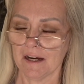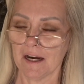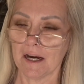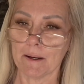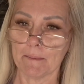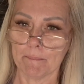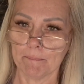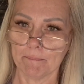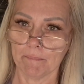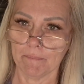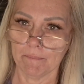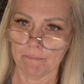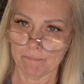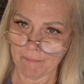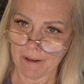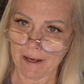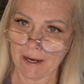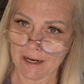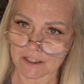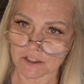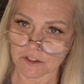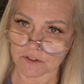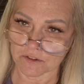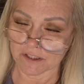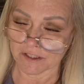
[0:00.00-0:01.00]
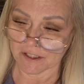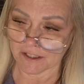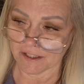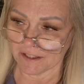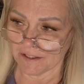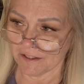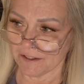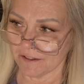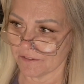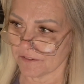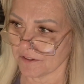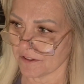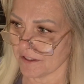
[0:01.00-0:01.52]
I'm actually
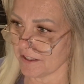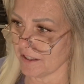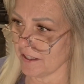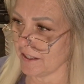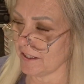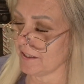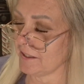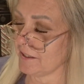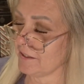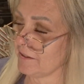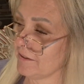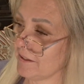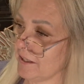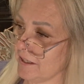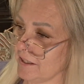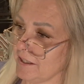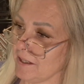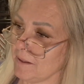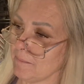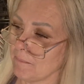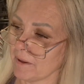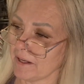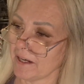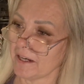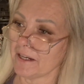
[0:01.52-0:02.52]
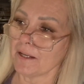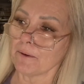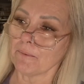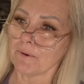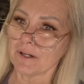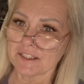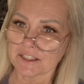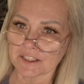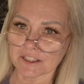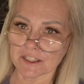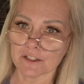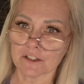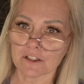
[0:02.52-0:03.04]
an elderly lady. But
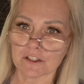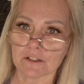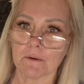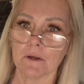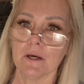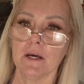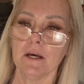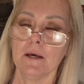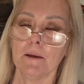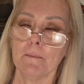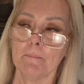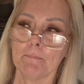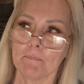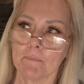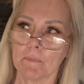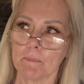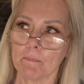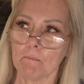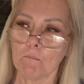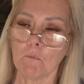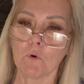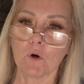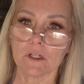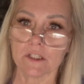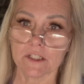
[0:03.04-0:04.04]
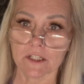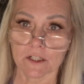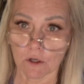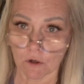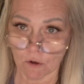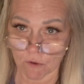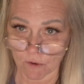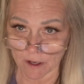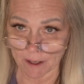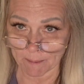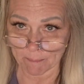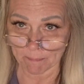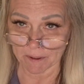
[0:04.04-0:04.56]
anyway, she looked more
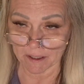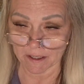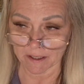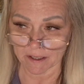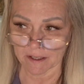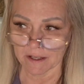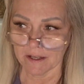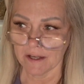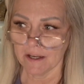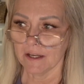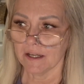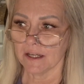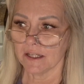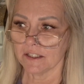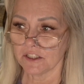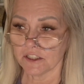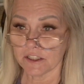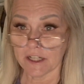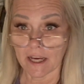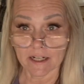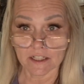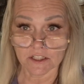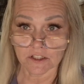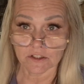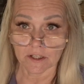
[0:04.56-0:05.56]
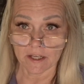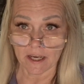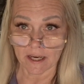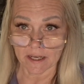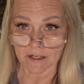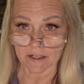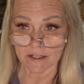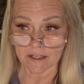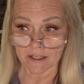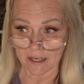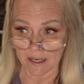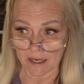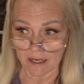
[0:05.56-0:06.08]
decrepit. She actually
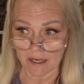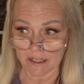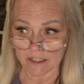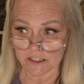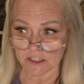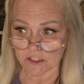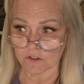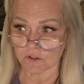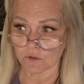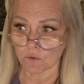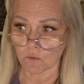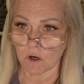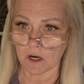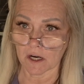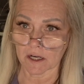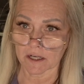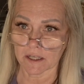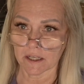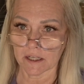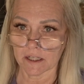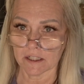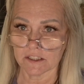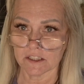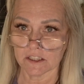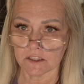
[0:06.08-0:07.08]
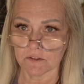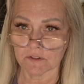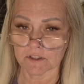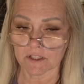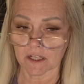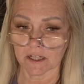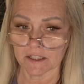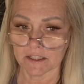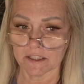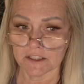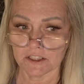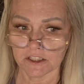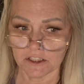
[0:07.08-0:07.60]
had a cane. She was walking, and she was
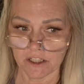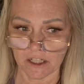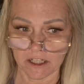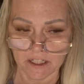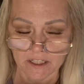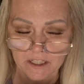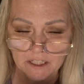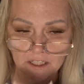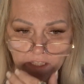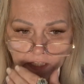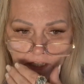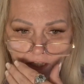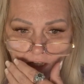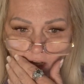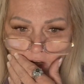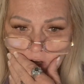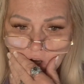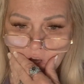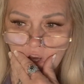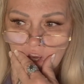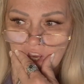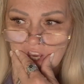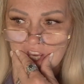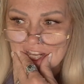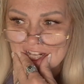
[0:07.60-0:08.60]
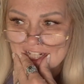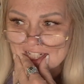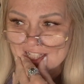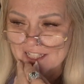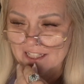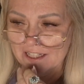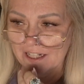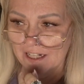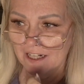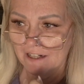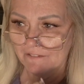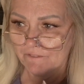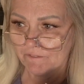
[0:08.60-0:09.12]
kind of shaky and
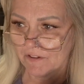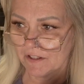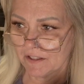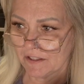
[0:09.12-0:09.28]
stuff.